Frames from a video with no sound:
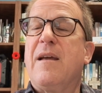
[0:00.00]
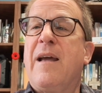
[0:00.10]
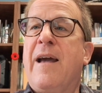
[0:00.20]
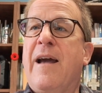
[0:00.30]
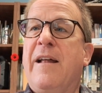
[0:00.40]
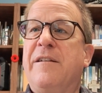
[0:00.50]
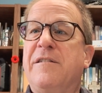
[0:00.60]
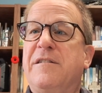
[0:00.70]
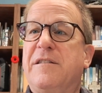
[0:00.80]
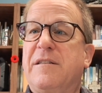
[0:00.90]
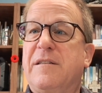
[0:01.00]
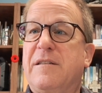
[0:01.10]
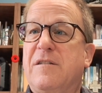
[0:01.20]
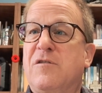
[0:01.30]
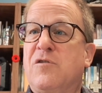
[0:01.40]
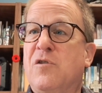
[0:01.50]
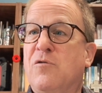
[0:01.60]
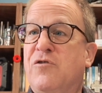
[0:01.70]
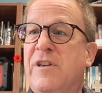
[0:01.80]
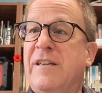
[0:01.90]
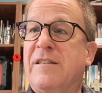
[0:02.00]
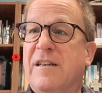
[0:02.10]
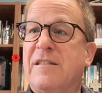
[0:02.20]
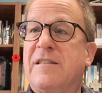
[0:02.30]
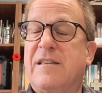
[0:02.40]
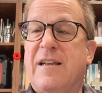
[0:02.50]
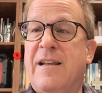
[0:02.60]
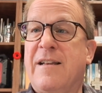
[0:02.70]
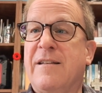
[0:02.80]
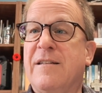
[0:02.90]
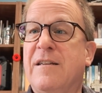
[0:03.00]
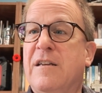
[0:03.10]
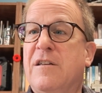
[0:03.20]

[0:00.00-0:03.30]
And so Jesus in